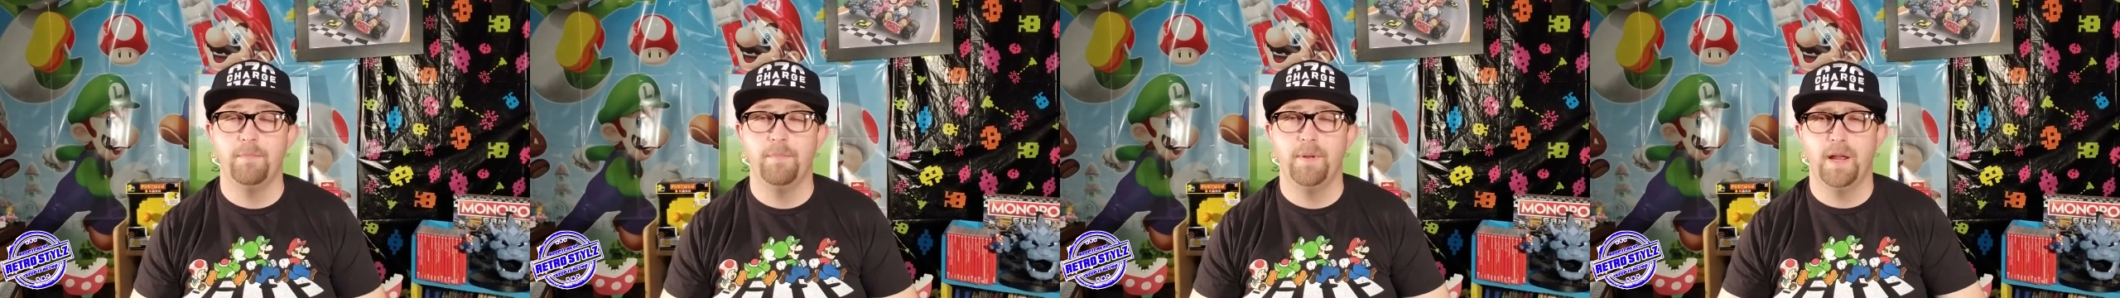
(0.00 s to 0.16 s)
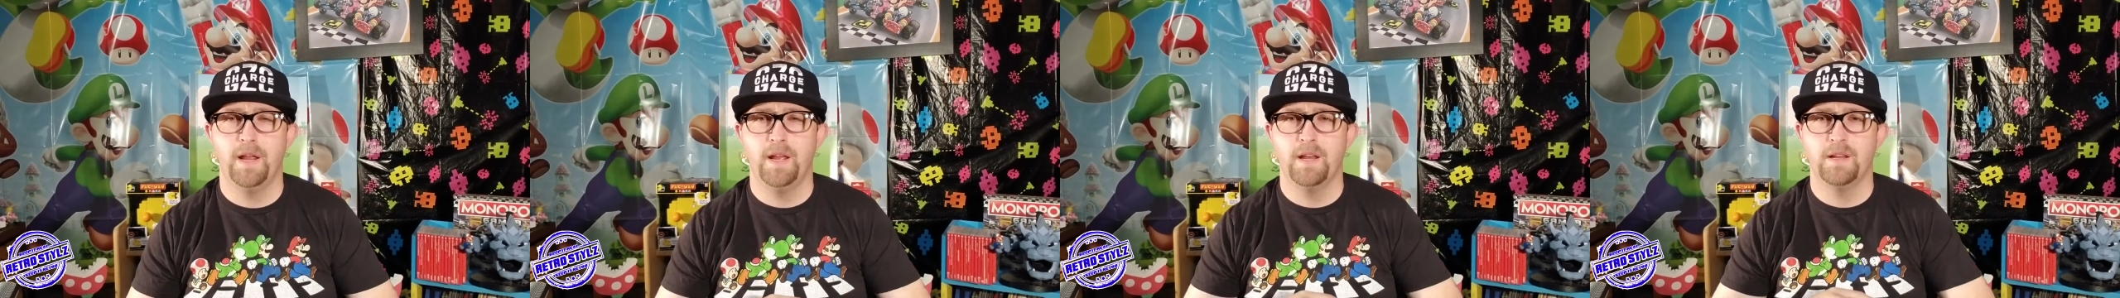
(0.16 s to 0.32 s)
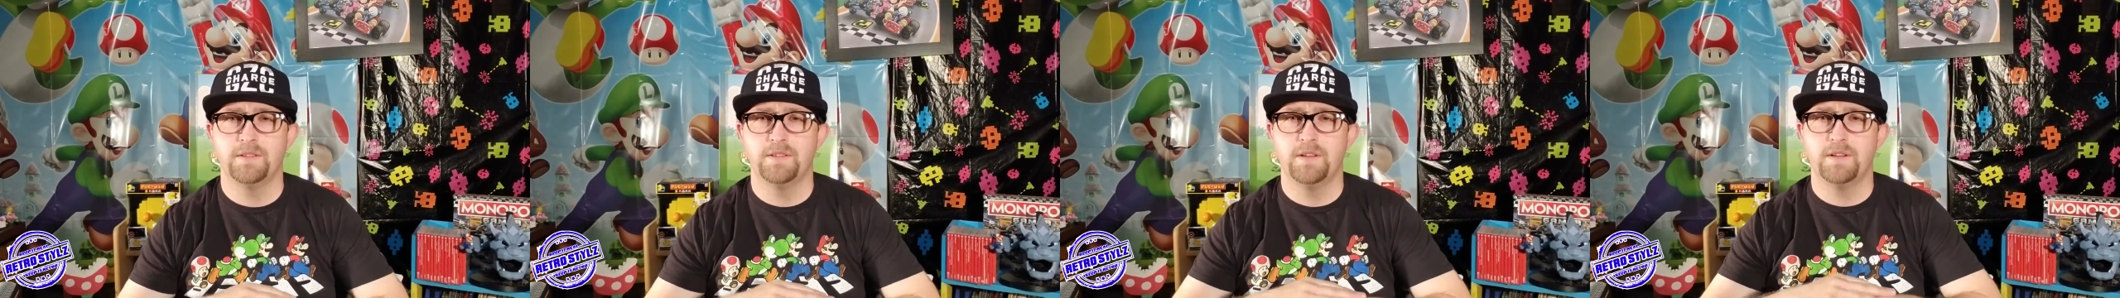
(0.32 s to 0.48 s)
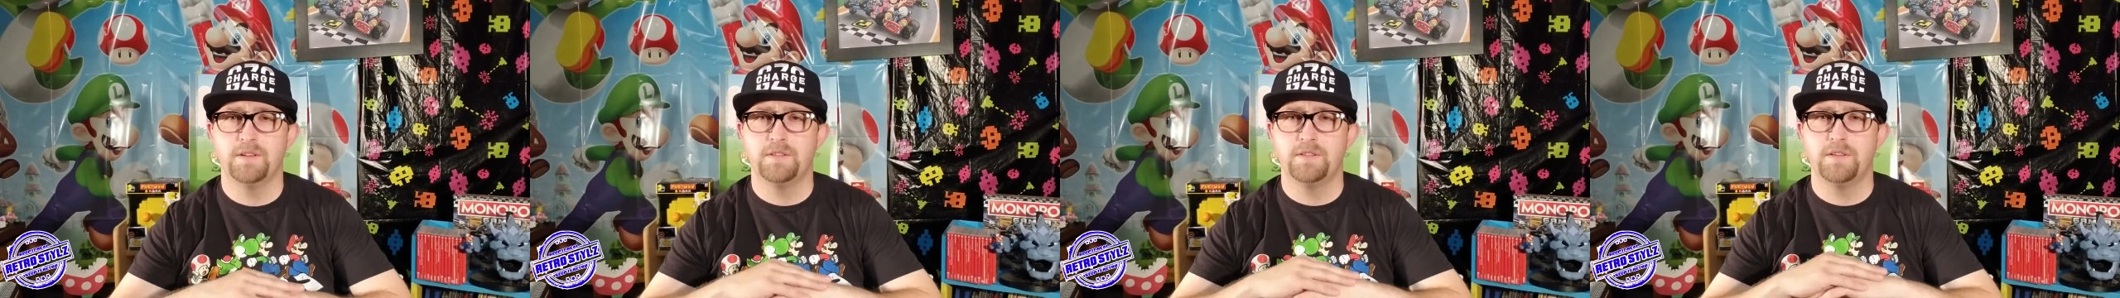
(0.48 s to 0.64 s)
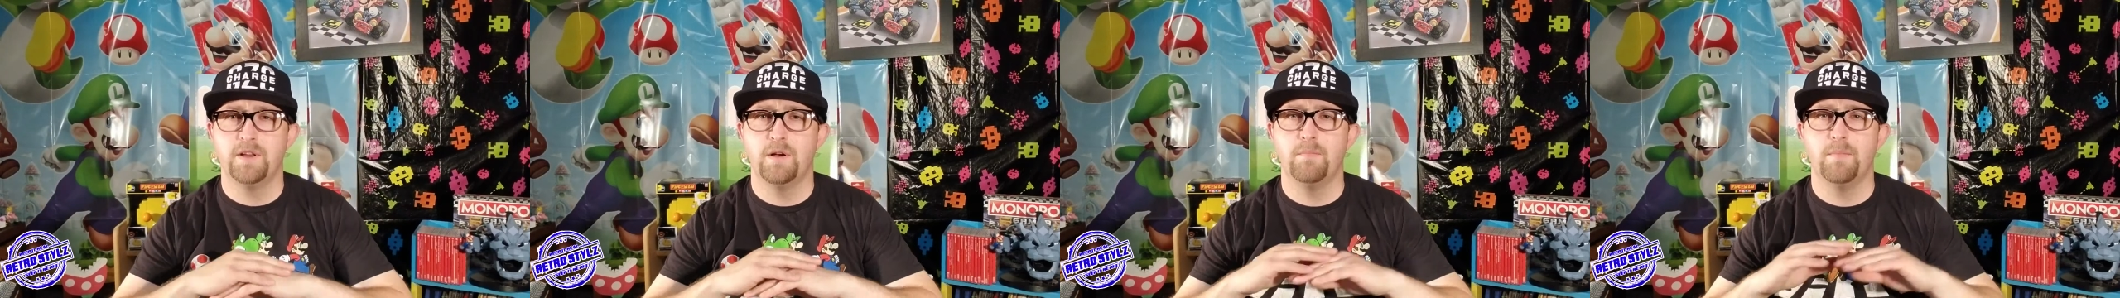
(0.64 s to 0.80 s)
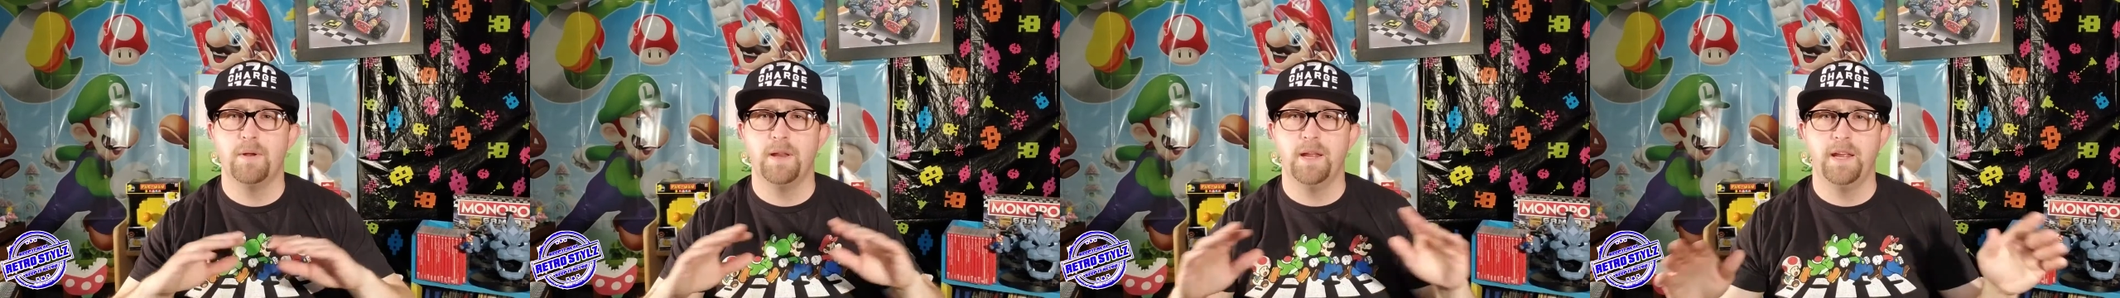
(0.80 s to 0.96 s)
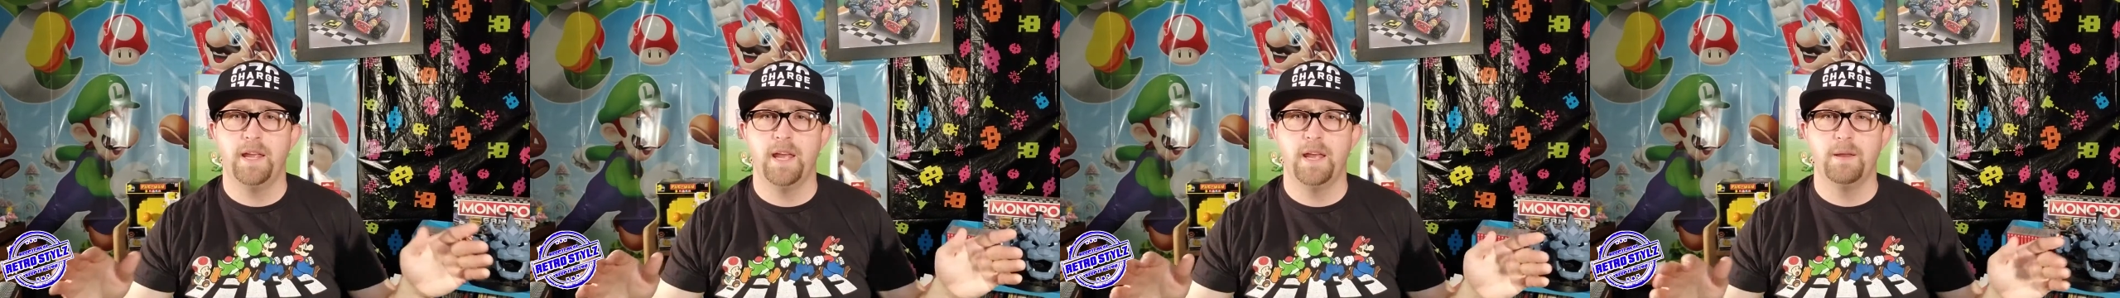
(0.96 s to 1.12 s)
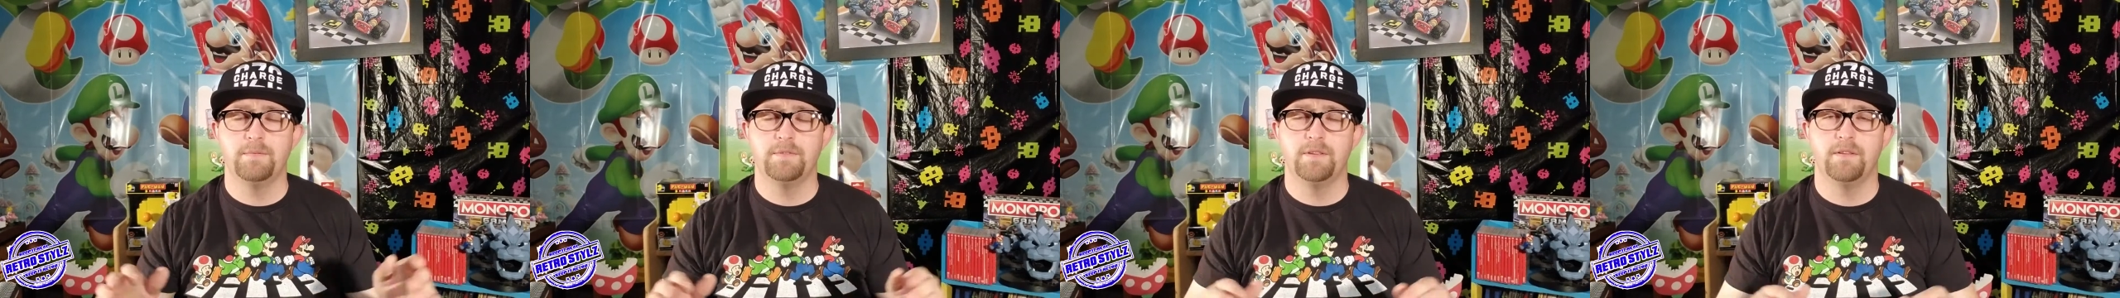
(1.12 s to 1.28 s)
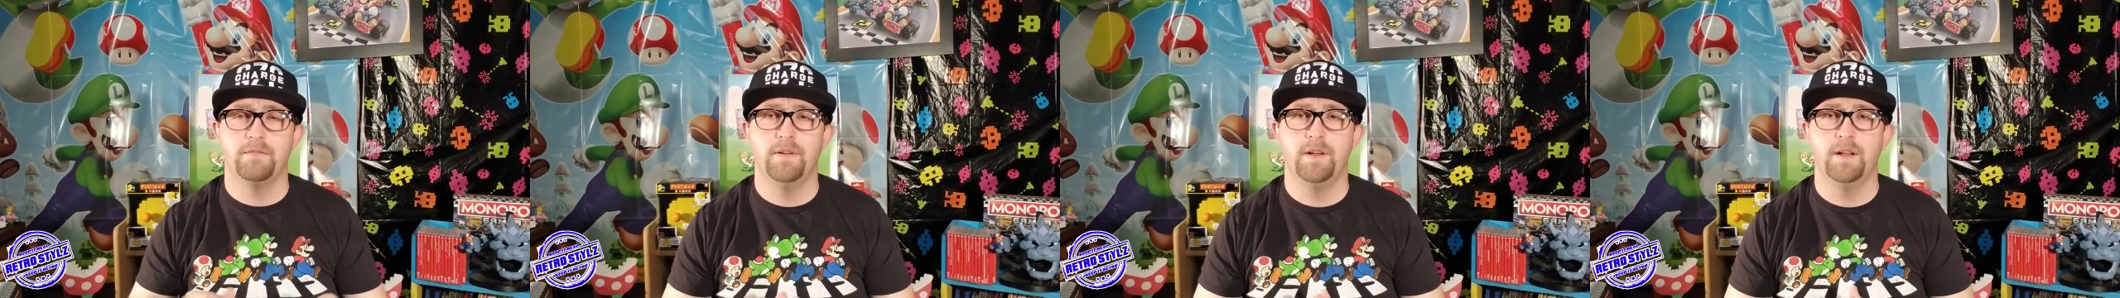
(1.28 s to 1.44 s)
because there's so many
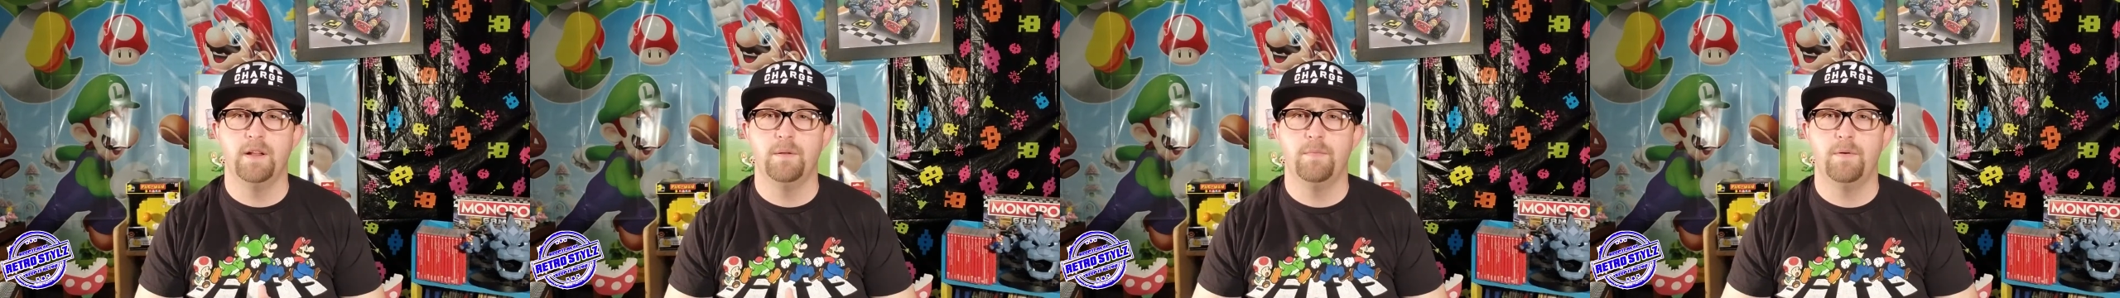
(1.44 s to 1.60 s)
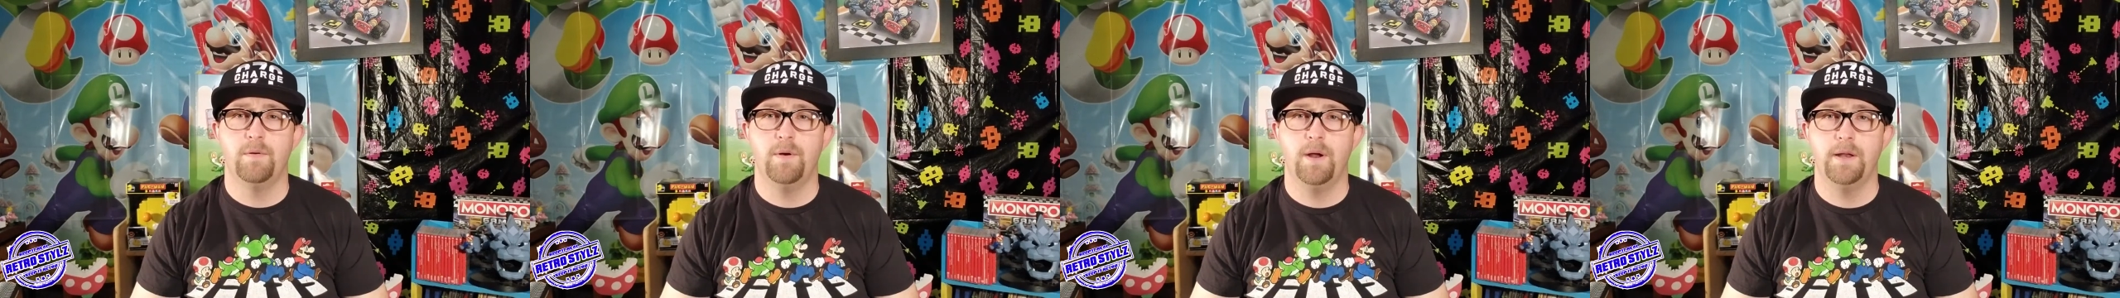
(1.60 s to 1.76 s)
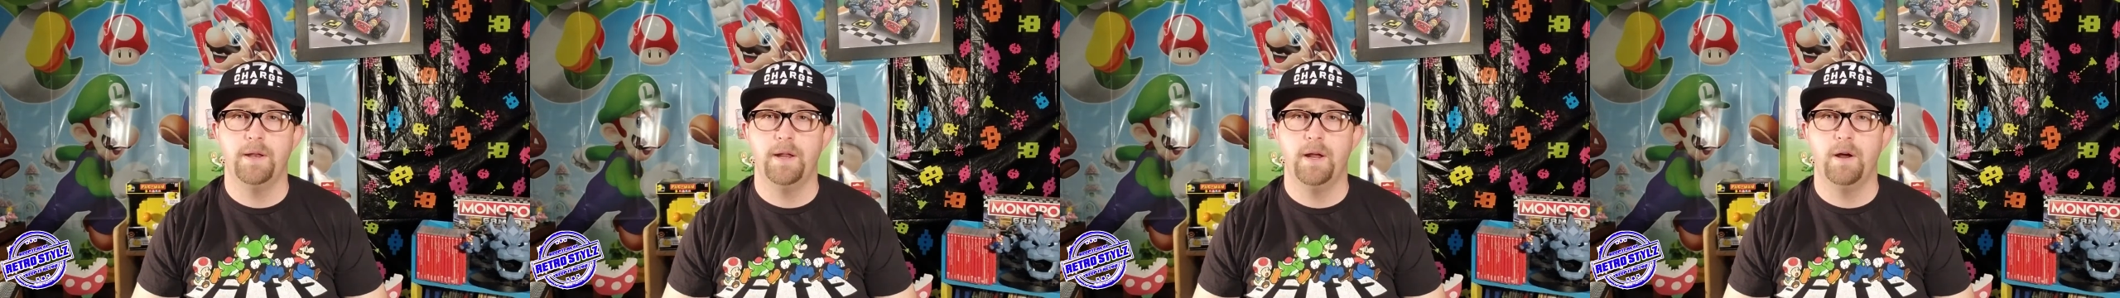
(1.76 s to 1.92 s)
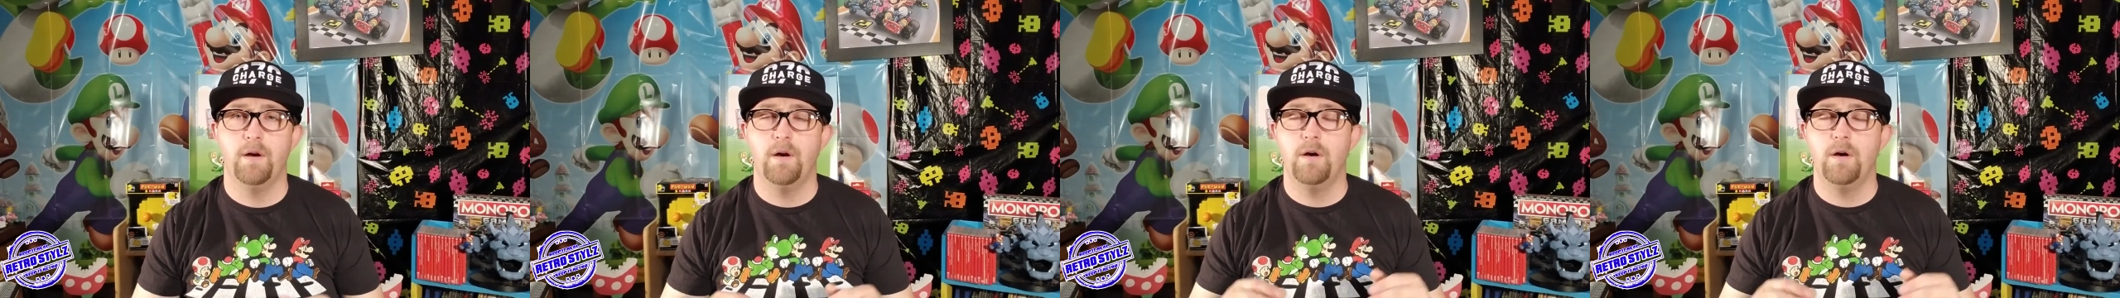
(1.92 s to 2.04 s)
games available right now.